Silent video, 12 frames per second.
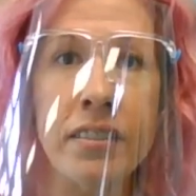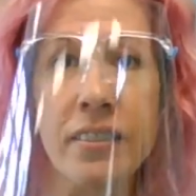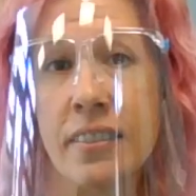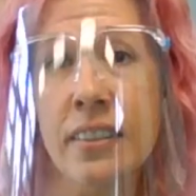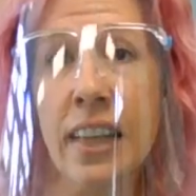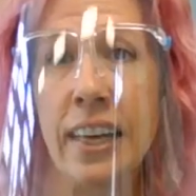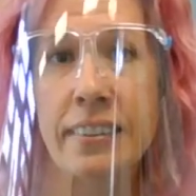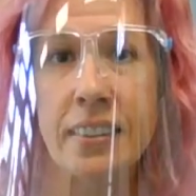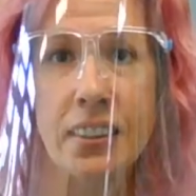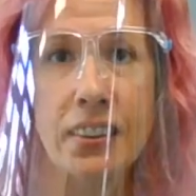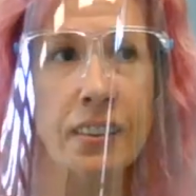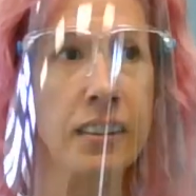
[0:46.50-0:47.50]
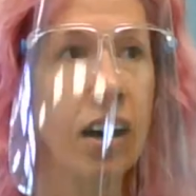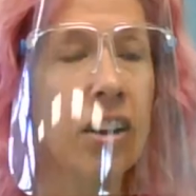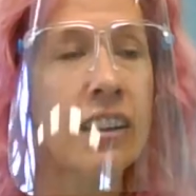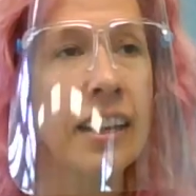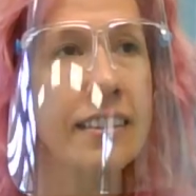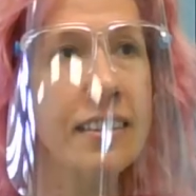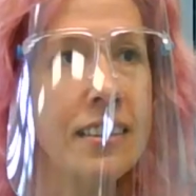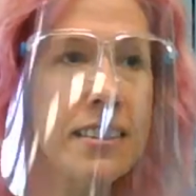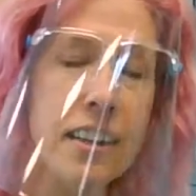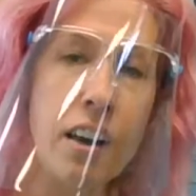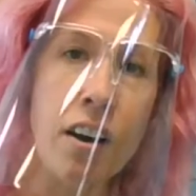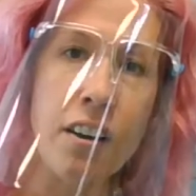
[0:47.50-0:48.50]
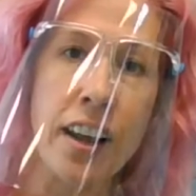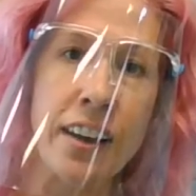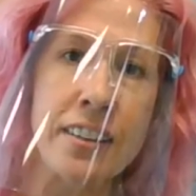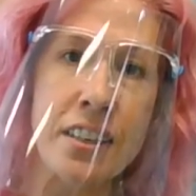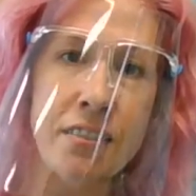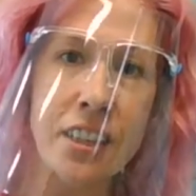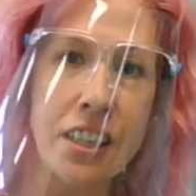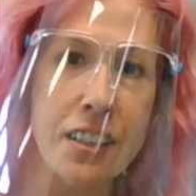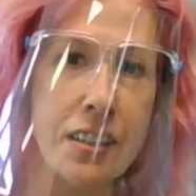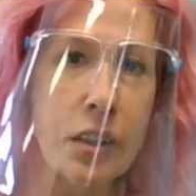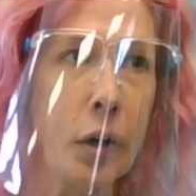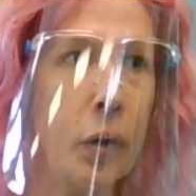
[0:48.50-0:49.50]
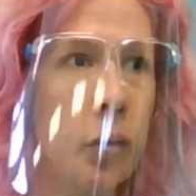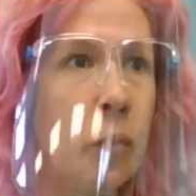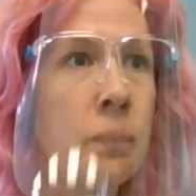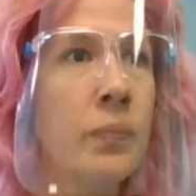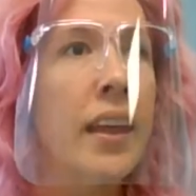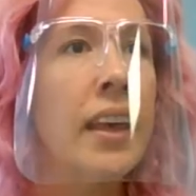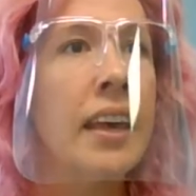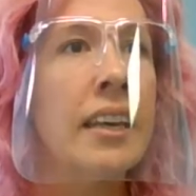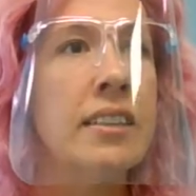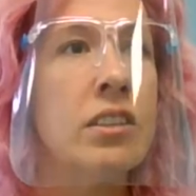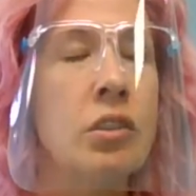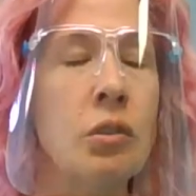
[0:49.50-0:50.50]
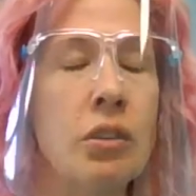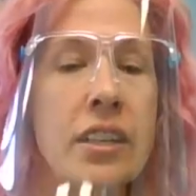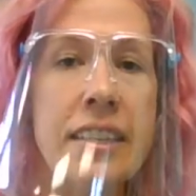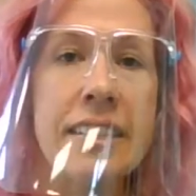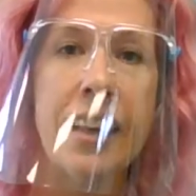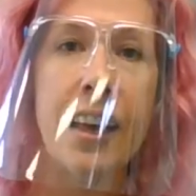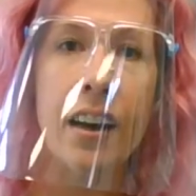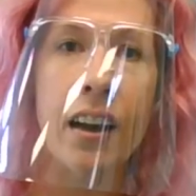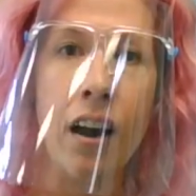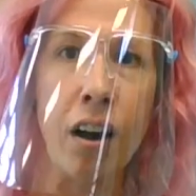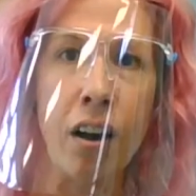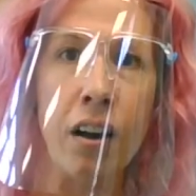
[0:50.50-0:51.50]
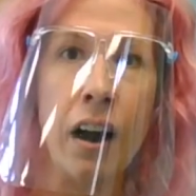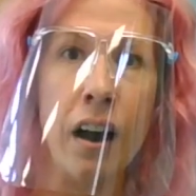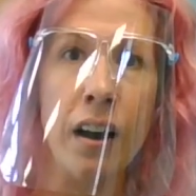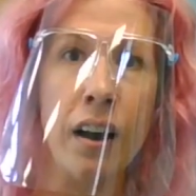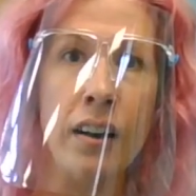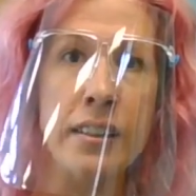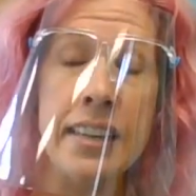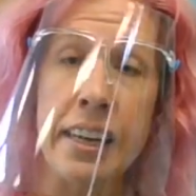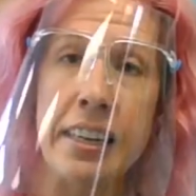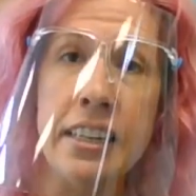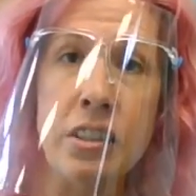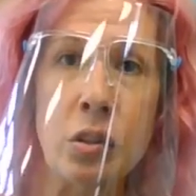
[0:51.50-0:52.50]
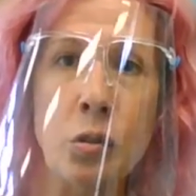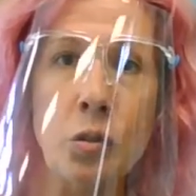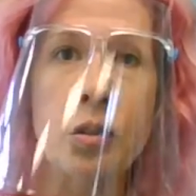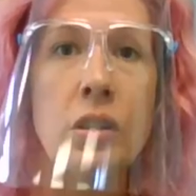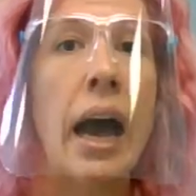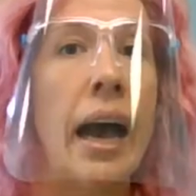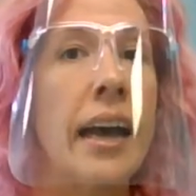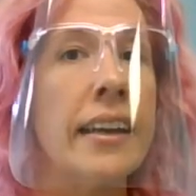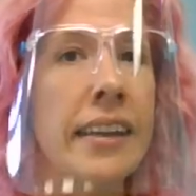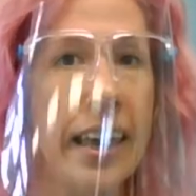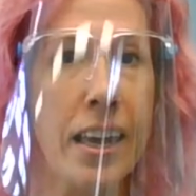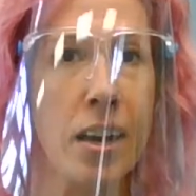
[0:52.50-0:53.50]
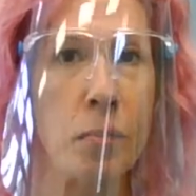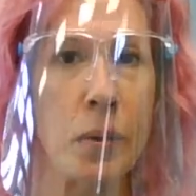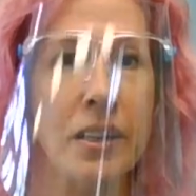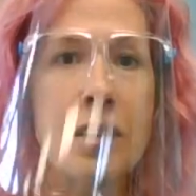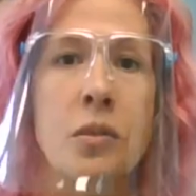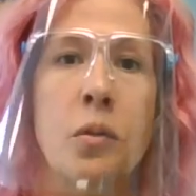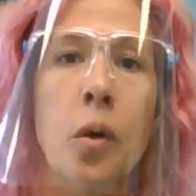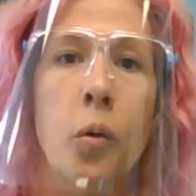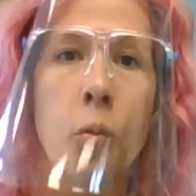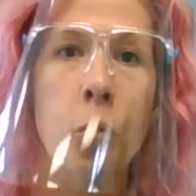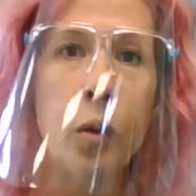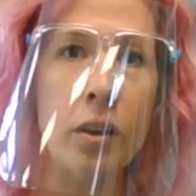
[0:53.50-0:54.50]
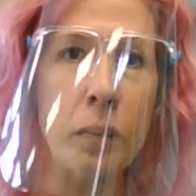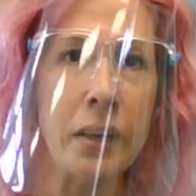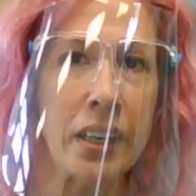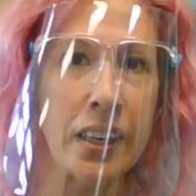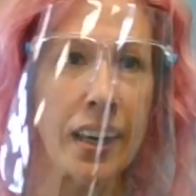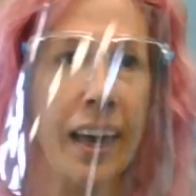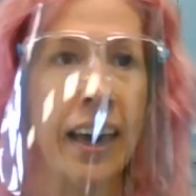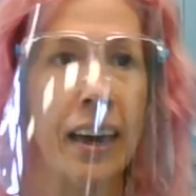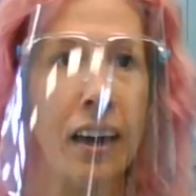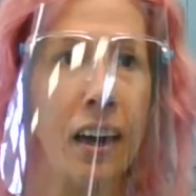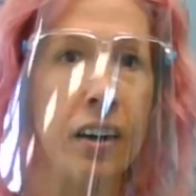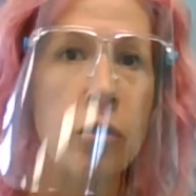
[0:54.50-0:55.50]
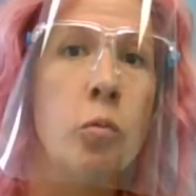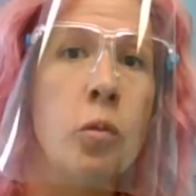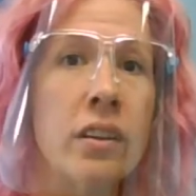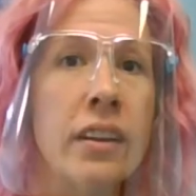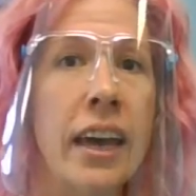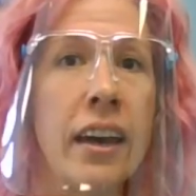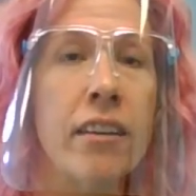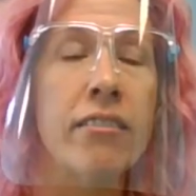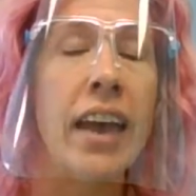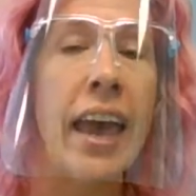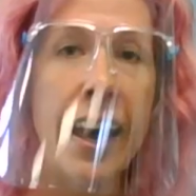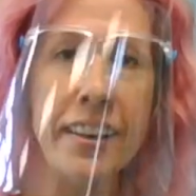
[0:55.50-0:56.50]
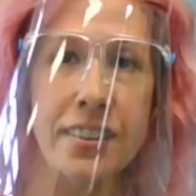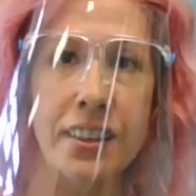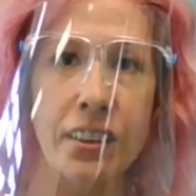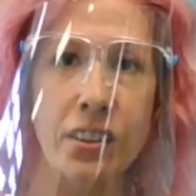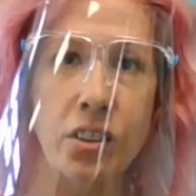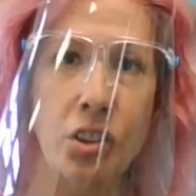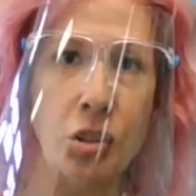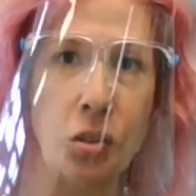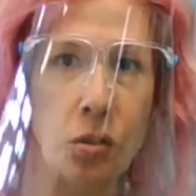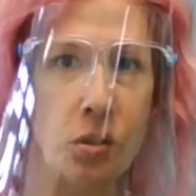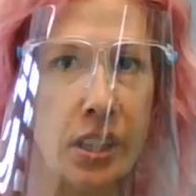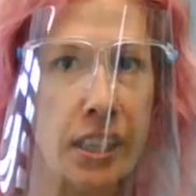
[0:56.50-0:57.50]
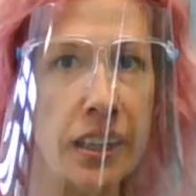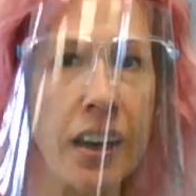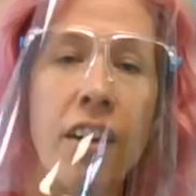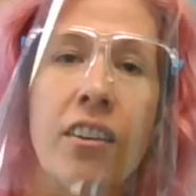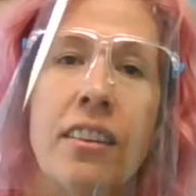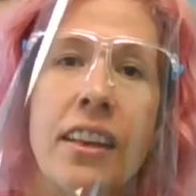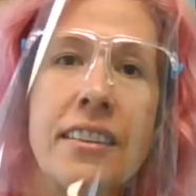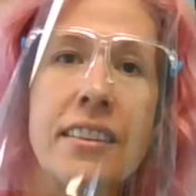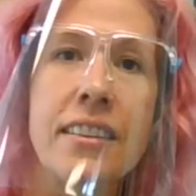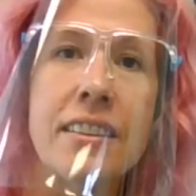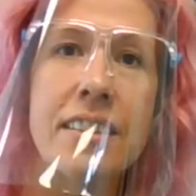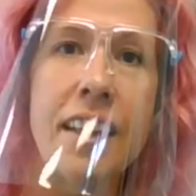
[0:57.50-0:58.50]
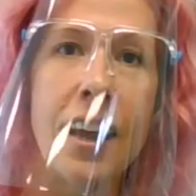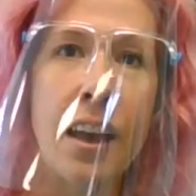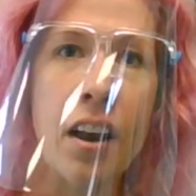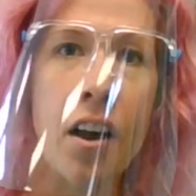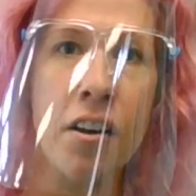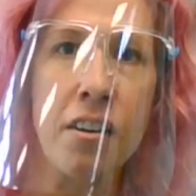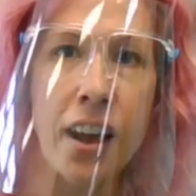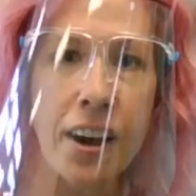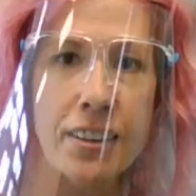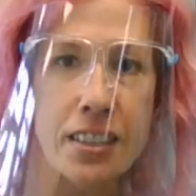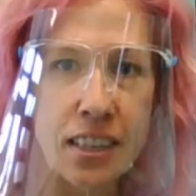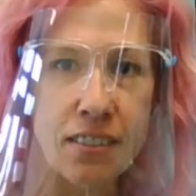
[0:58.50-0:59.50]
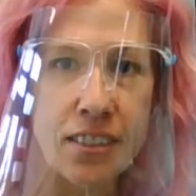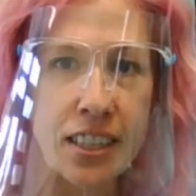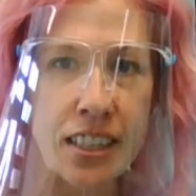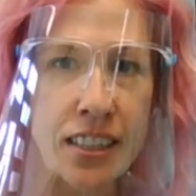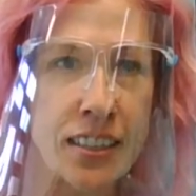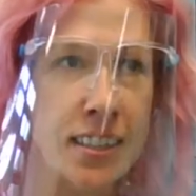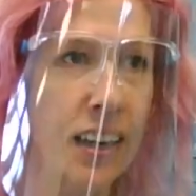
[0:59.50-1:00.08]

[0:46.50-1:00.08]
lessons, art lessons, and art activities go, students that are attending school on campus will have access to the art lessons and art activities